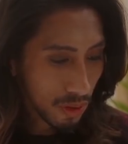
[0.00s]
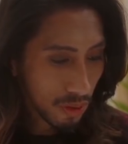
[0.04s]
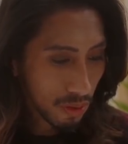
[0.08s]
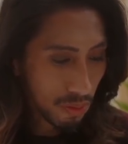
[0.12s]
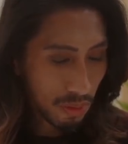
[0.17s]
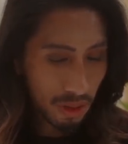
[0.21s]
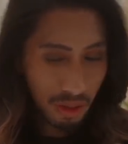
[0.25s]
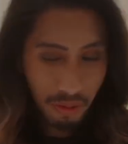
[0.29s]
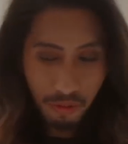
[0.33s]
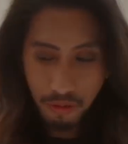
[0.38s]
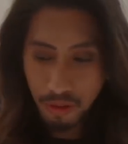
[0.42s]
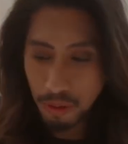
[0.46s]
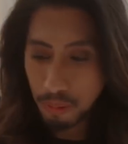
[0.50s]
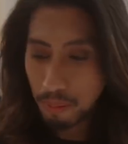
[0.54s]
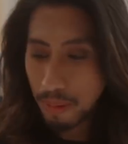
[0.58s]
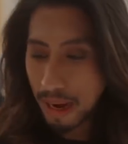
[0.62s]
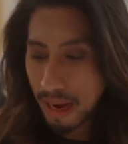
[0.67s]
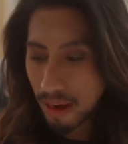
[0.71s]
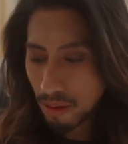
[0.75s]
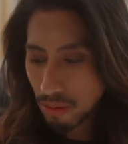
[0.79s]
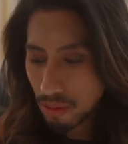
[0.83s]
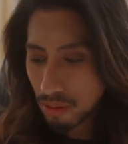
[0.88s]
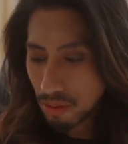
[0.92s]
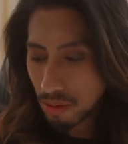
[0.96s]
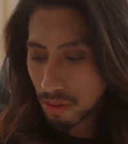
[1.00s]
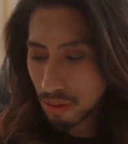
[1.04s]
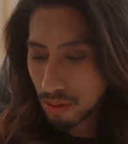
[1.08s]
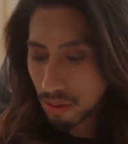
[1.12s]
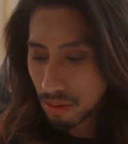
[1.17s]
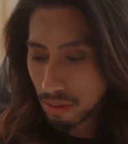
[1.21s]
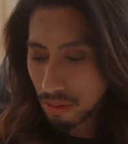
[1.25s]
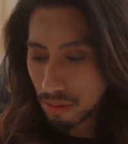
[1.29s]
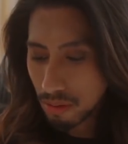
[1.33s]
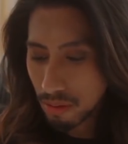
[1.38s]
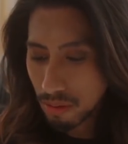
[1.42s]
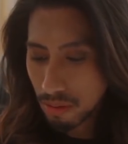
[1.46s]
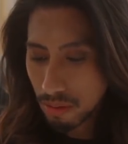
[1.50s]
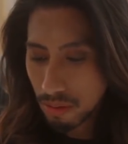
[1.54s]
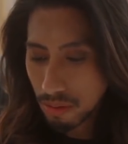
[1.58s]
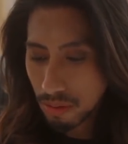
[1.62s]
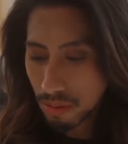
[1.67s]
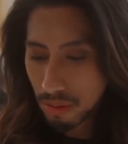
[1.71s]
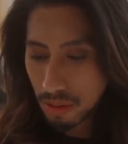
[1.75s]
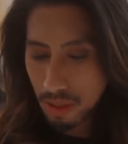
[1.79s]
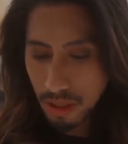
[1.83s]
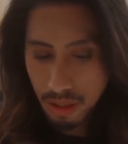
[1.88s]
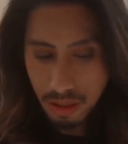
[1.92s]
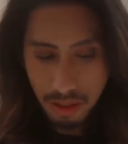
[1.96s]
It made them feel bound to you.
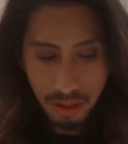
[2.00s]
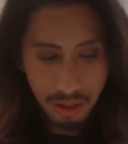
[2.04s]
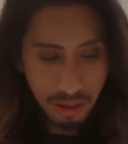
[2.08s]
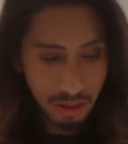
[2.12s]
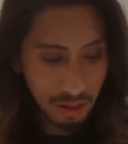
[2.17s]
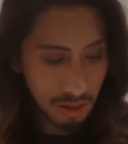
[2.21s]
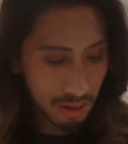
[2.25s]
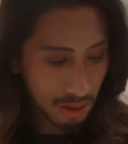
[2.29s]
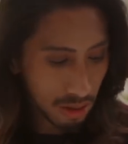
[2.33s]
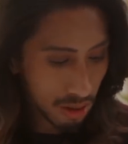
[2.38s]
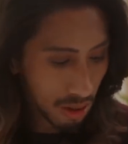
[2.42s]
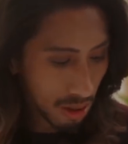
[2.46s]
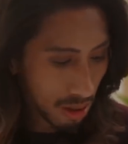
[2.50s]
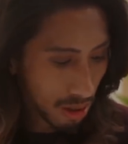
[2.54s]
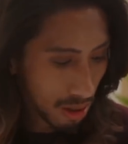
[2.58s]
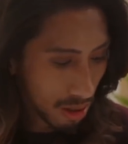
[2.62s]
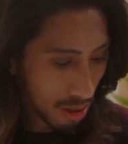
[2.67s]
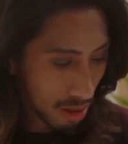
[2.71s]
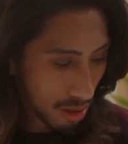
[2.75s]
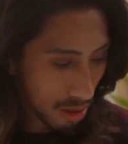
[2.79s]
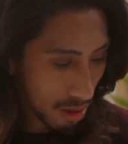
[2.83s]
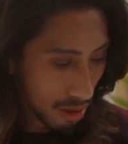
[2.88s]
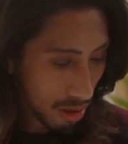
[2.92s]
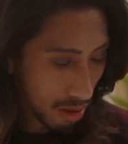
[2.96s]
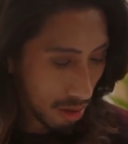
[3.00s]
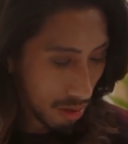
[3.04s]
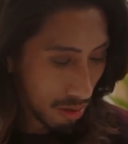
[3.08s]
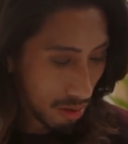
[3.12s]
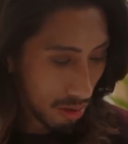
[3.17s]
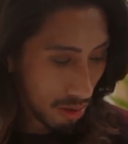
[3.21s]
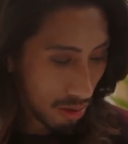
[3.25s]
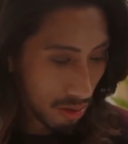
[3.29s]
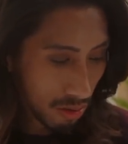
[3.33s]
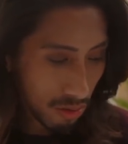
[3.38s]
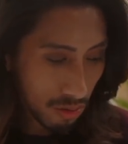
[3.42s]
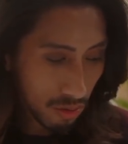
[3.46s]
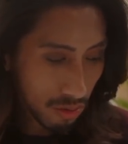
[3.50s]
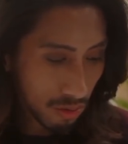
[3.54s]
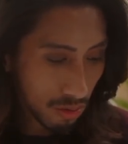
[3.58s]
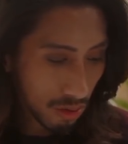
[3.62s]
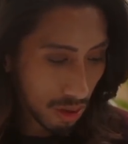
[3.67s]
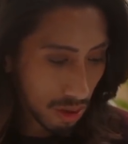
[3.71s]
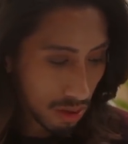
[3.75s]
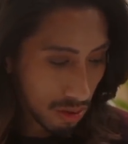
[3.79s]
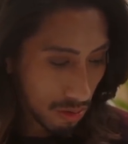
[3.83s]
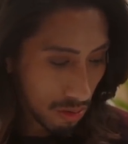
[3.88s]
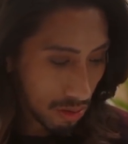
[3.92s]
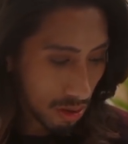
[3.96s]
But it's, I don't know,
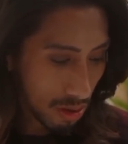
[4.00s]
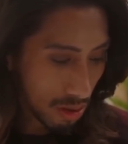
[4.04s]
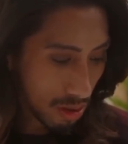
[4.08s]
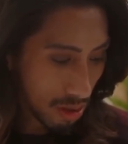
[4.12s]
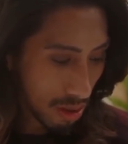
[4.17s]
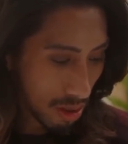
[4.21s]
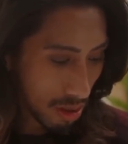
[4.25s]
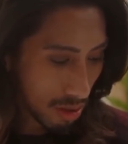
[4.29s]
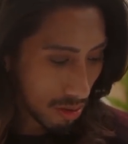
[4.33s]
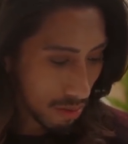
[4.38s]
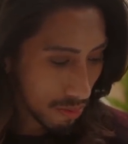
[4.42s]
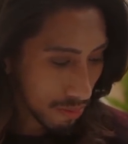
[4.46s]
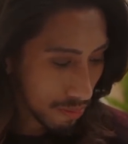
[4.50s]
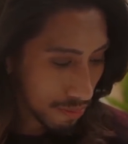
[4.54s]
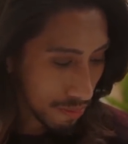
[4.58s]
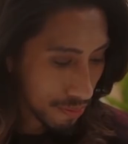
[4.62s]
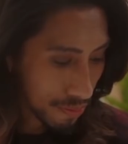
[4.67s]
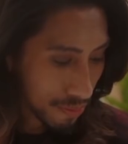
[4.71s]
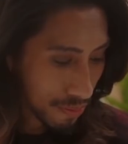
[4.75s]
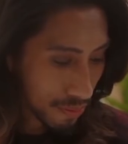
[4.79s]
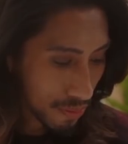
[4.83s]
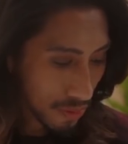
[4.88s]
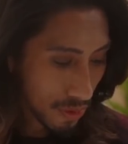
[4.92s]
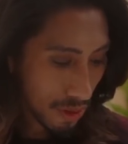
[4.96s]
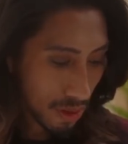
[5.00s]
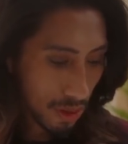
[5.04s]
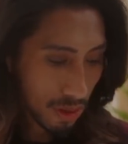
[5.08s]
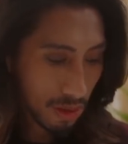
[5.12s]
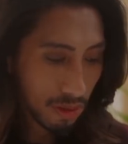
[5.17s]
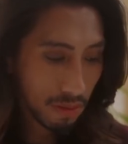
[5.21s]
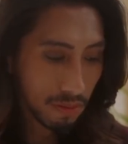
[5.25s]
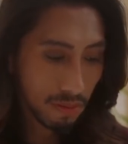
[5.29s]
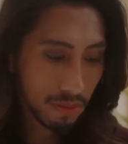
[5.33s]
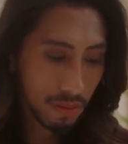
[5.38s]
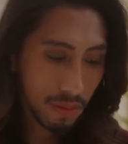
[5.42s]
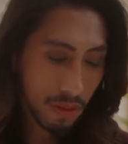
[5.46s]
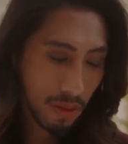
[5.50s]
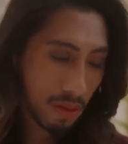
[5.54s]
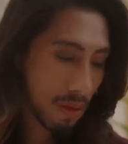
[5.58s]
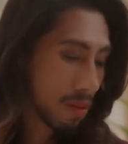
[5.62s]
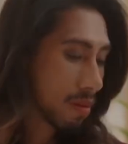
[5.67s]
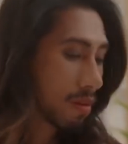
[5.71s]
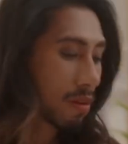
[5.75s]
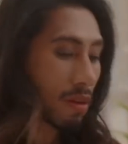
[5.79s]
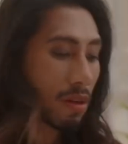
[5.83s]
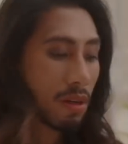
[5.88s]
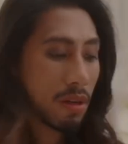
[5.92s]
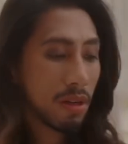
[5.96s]
that's what they're saying. I
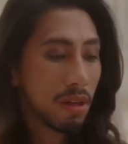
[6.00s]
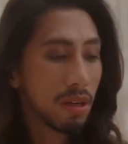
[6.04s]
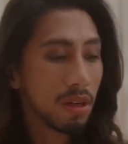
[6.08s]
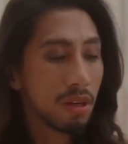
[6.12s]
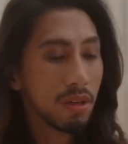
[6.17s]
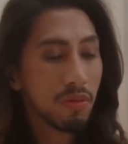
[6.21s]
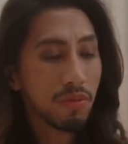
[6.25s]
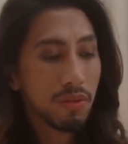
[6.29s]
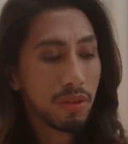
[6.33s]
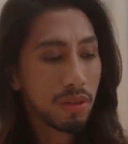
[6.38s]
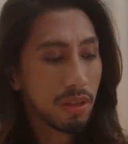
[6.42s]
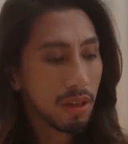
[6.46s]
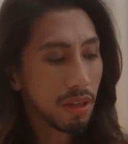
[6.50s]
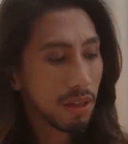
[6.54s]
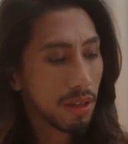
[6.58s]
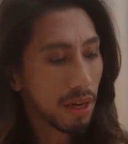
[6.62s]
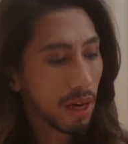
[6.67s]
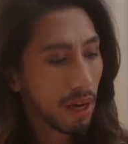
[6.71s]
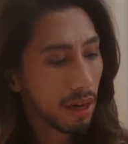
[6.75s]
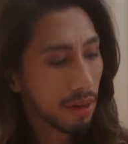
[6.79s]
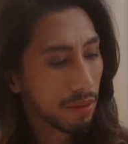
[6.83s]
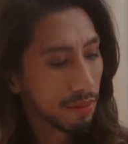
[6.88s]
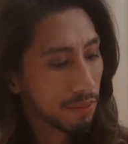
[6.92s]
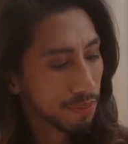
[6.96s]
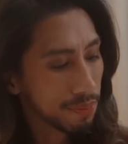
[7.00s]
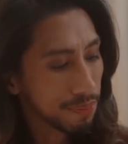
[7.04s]
don't know if you did that.